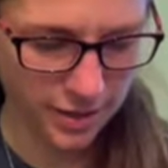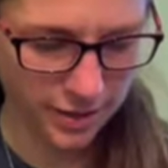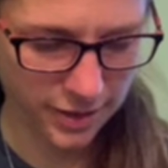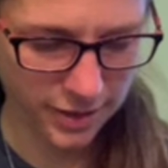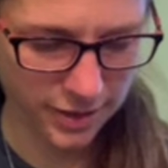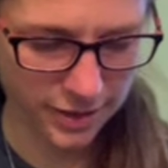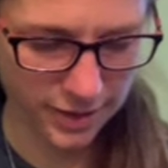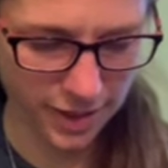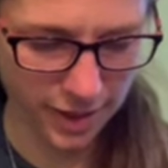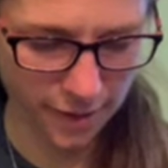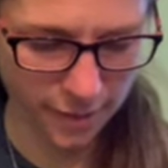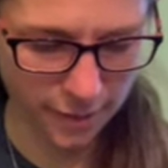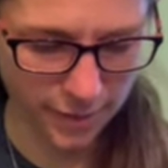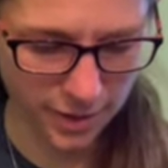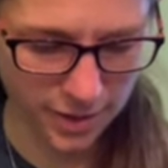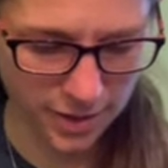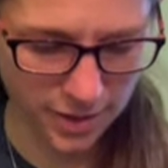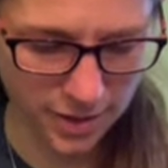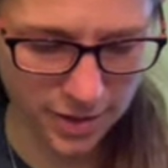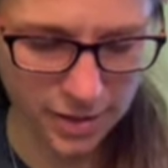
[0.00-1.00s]

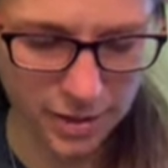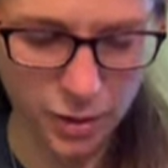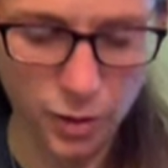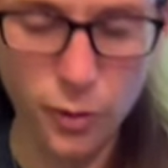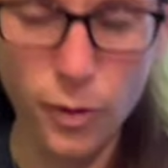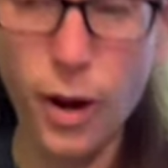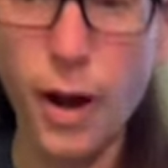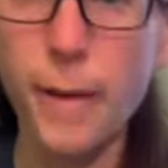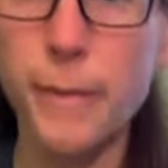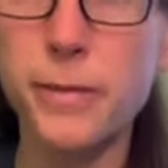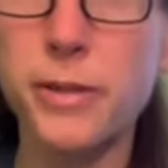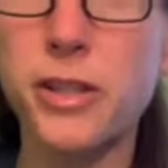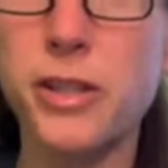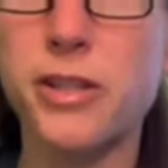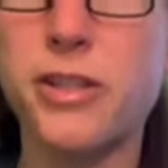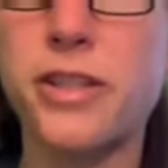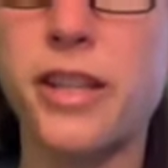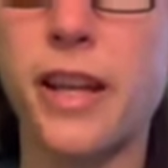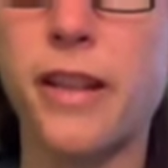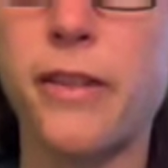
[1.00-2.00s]
7, then go up to
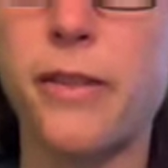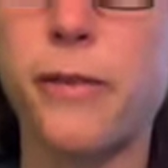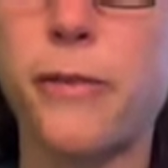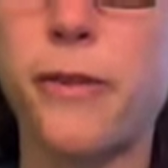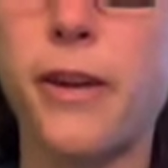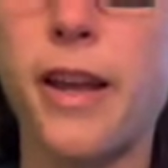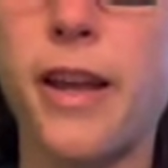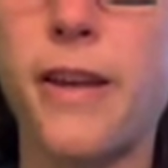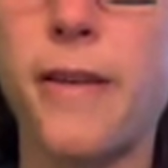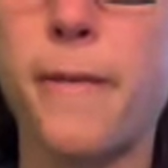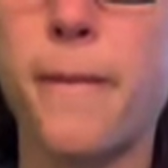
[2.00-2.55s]
your 10th fret,